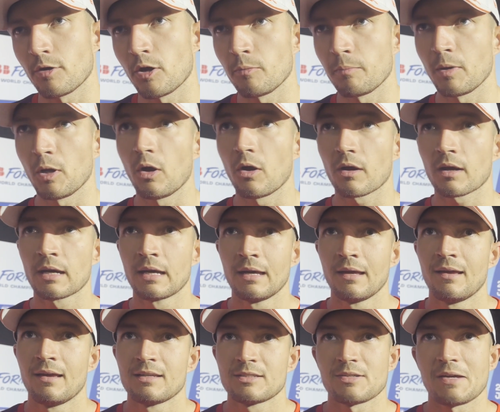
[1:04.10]
of a roadblock.
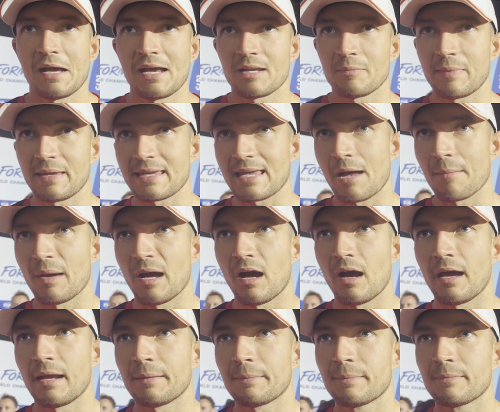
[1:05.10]
So I had a big gap
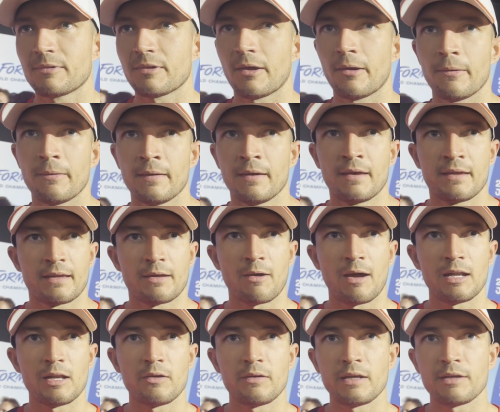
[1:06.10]
behind. So
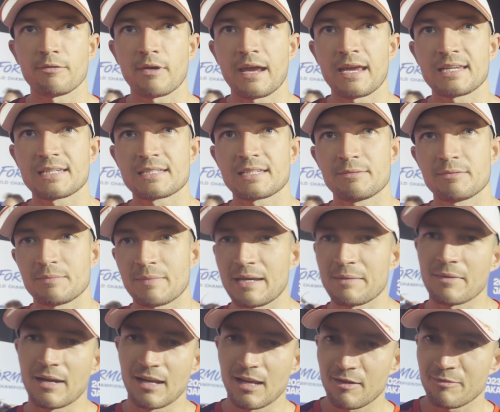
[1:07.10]
quite a lonely race. It
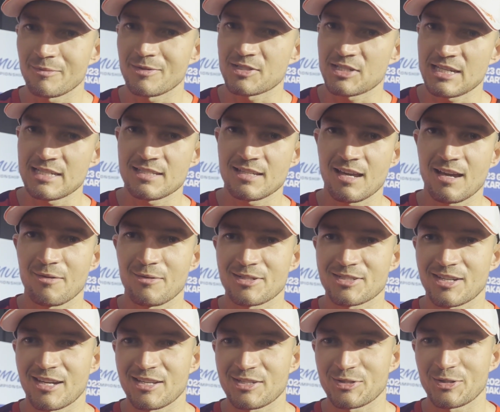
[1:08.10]
made my life much easier,
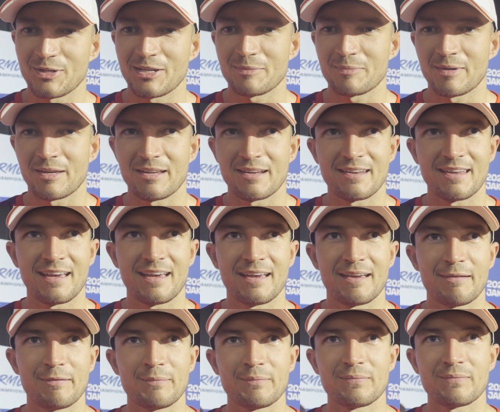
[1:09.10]
which I enjoyed. But
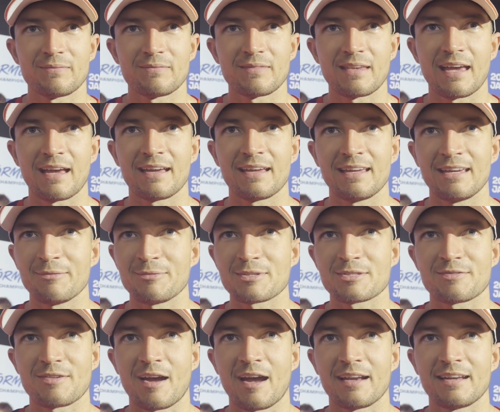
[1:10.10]
yeah, it
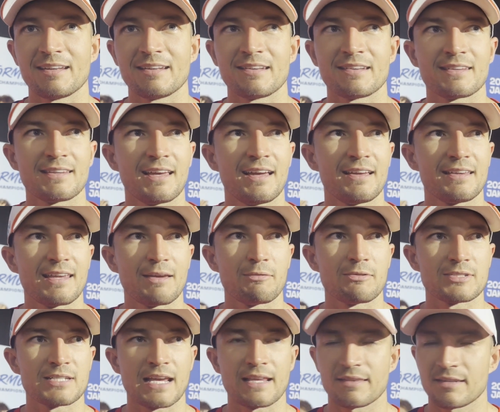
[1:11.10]
was fine. And yeah,
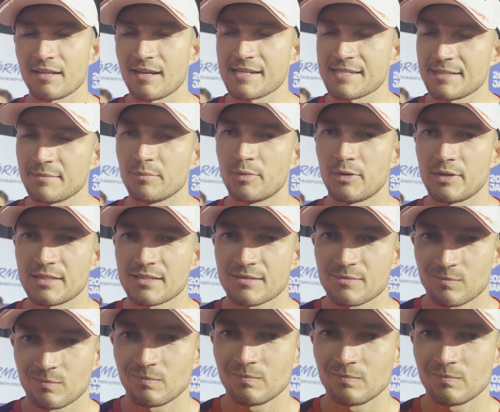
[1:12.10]
we'll take the 19 points.